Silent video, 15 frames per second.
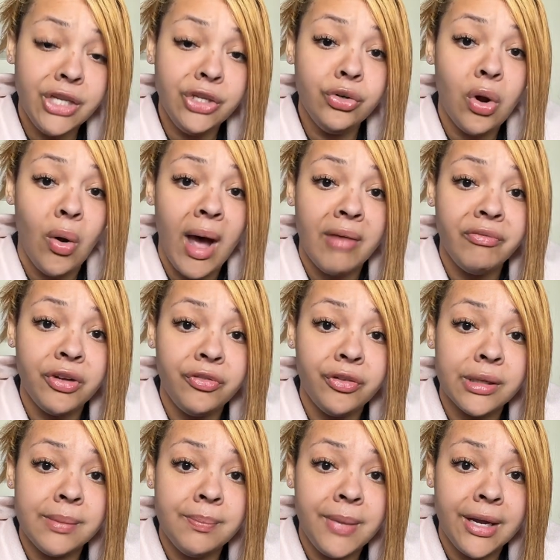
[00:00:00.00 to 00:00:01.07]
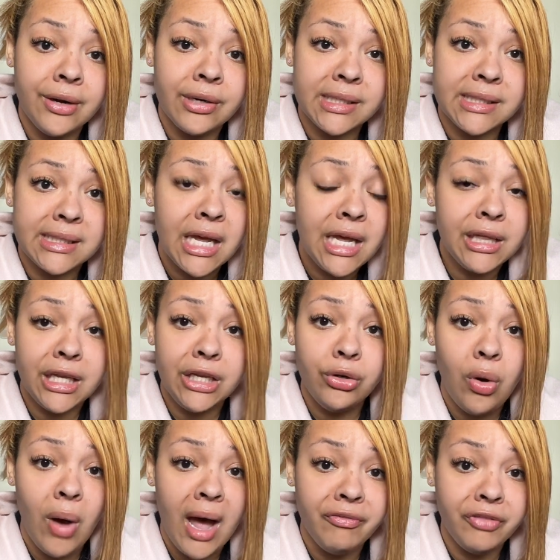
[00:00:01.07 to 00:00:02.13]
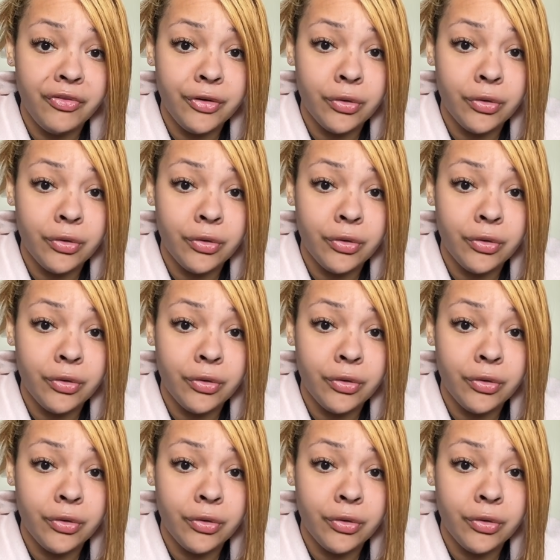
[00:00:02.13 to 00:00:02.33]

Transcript: Then you don't have to feel embarrassed. Then you don't have